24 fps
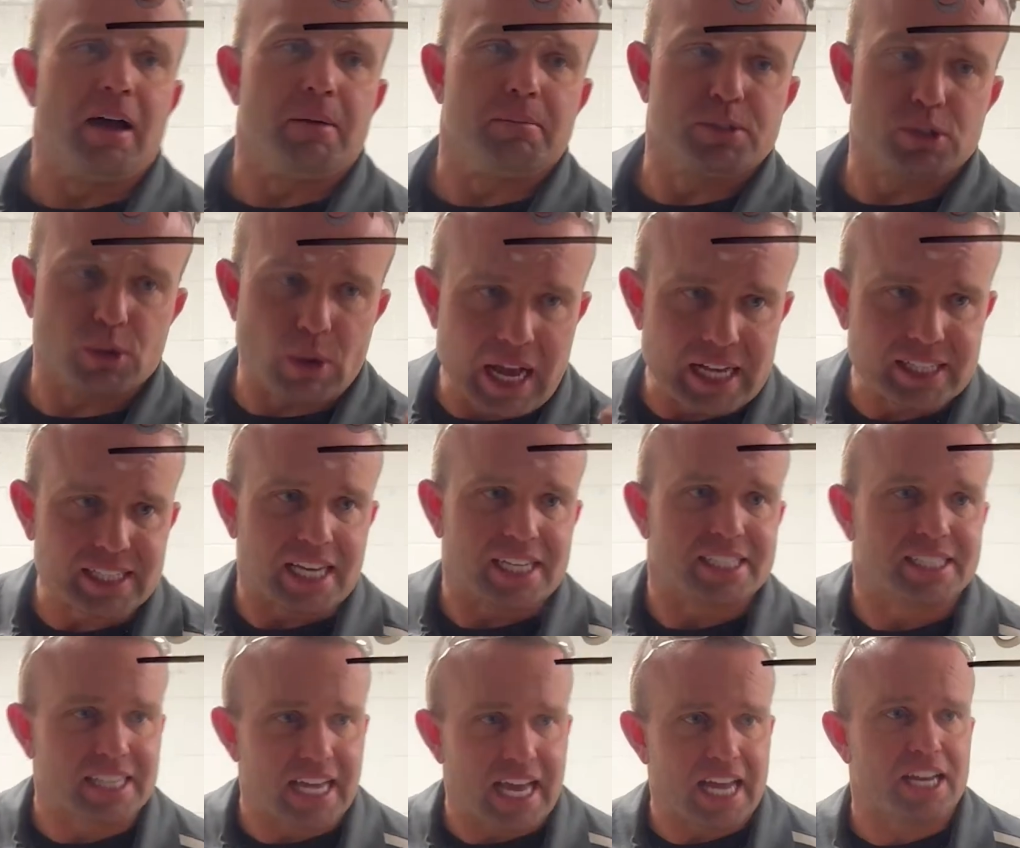So as
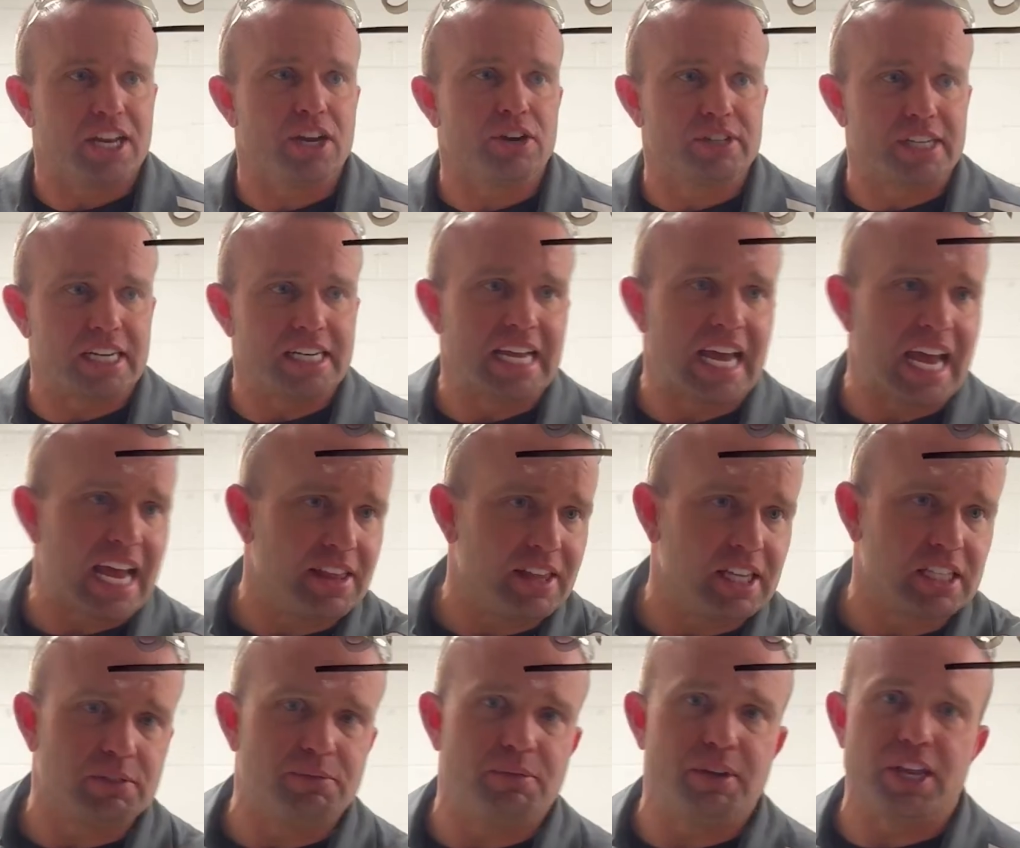I stand here today,
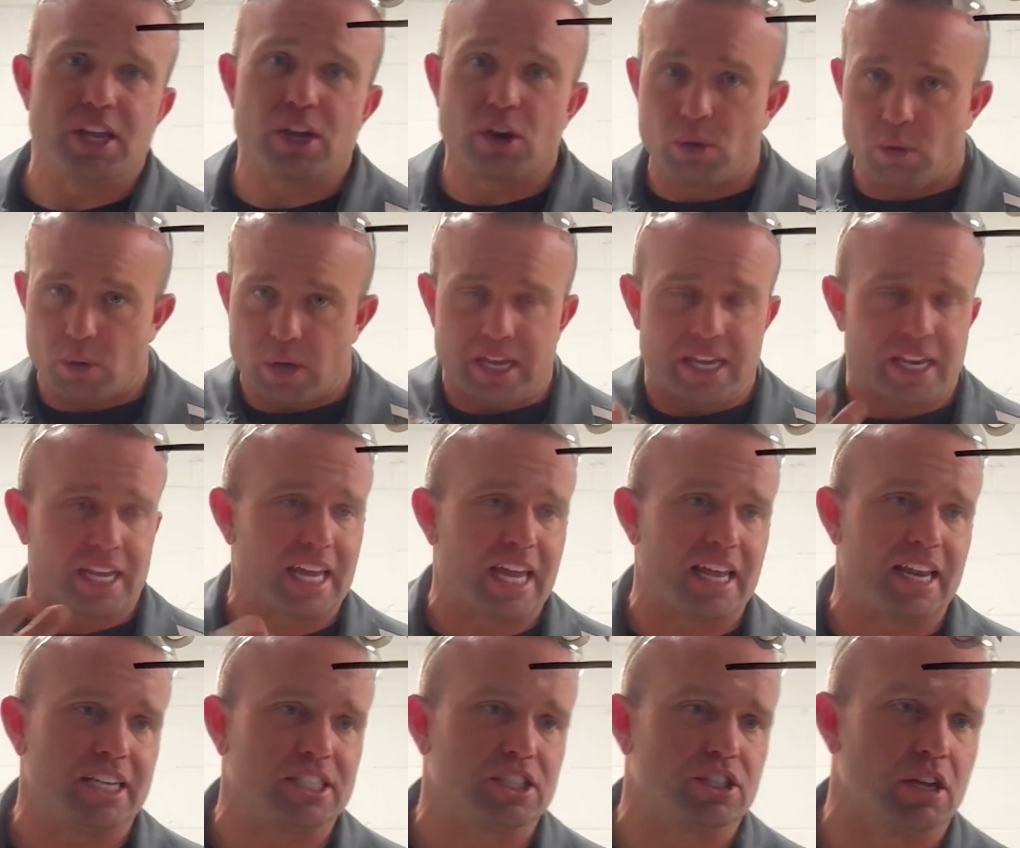this video, and
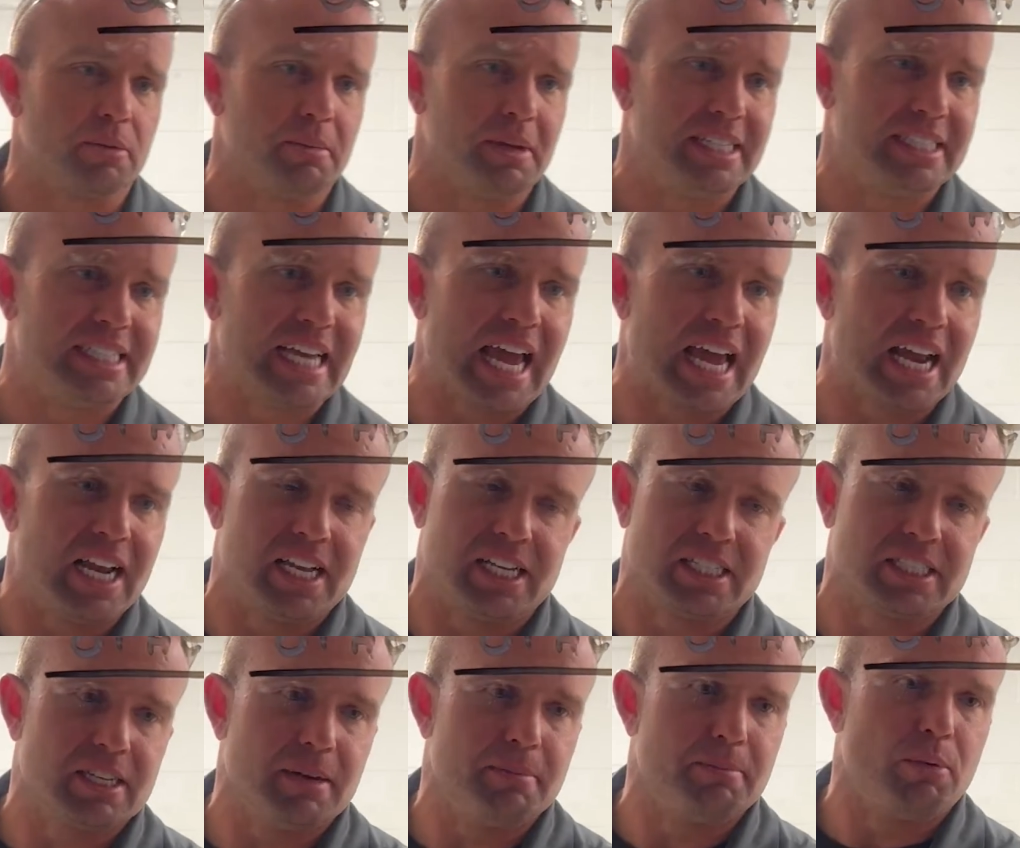again, it's going to be dated
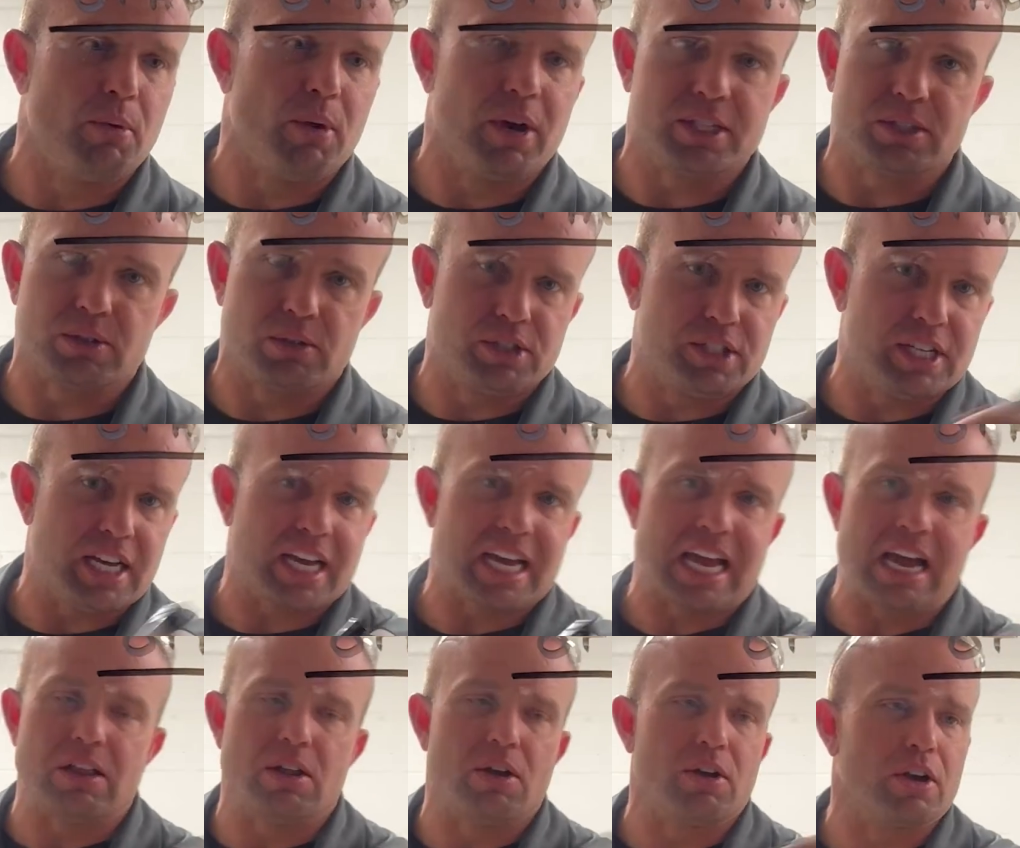at some point, so
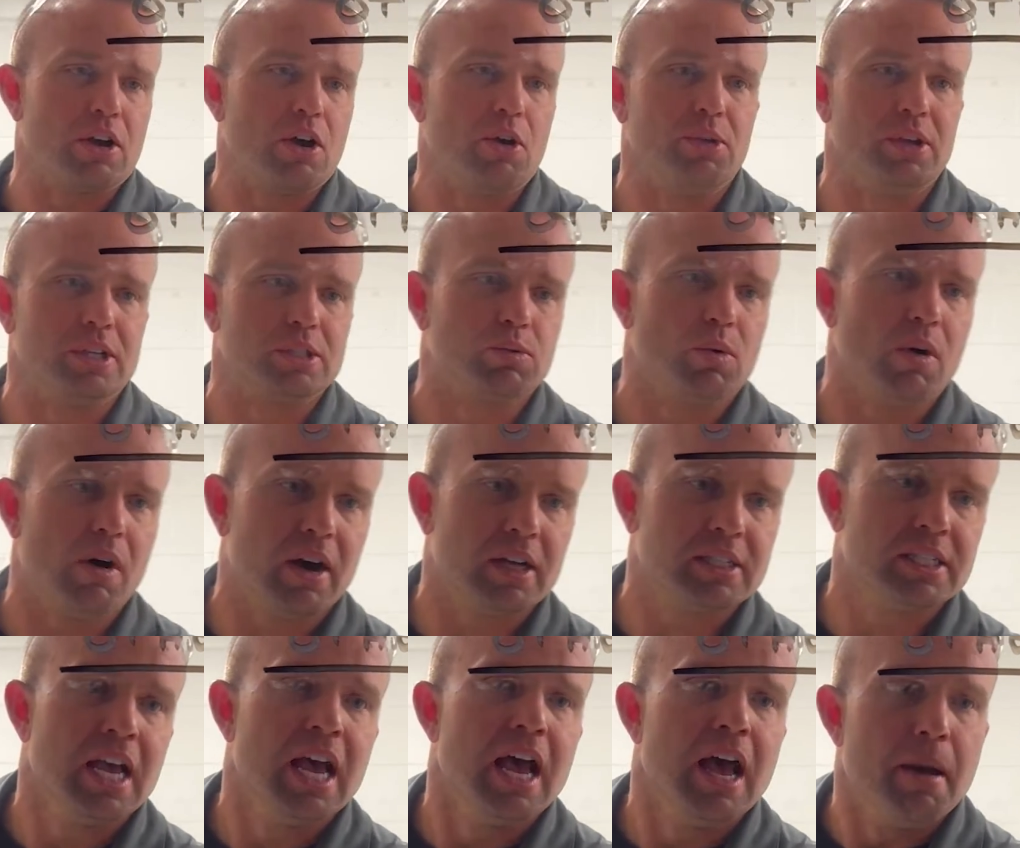check how long ago this
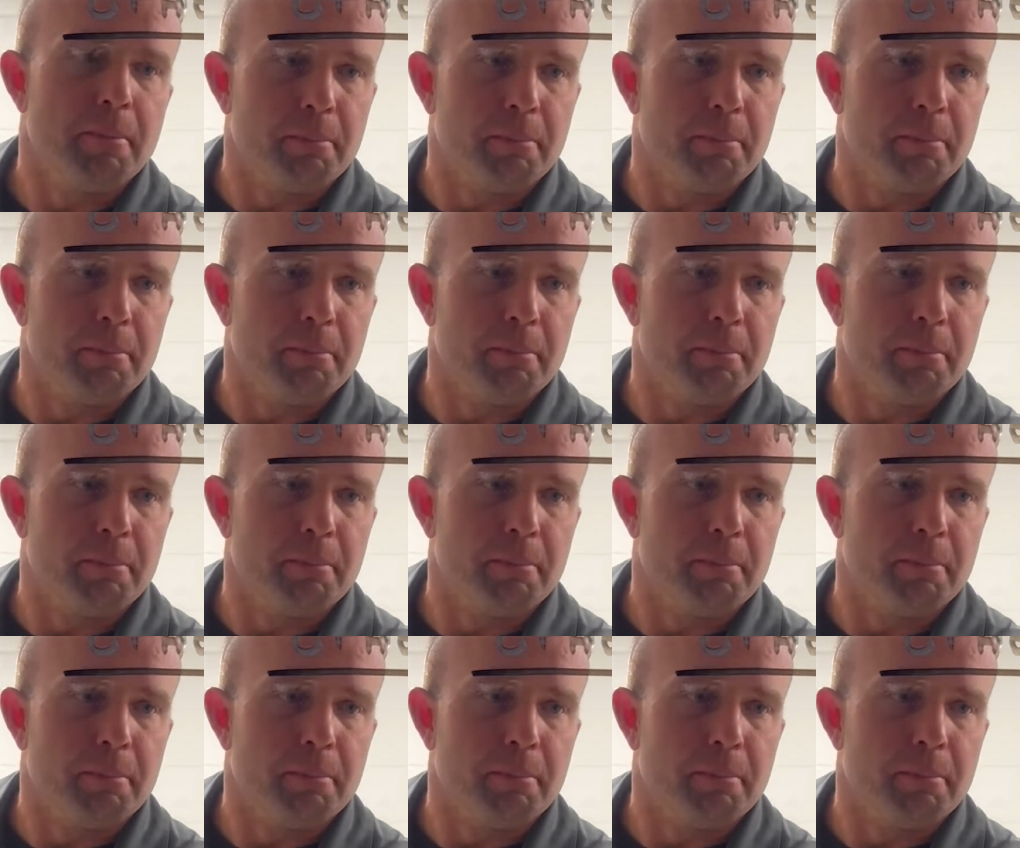was,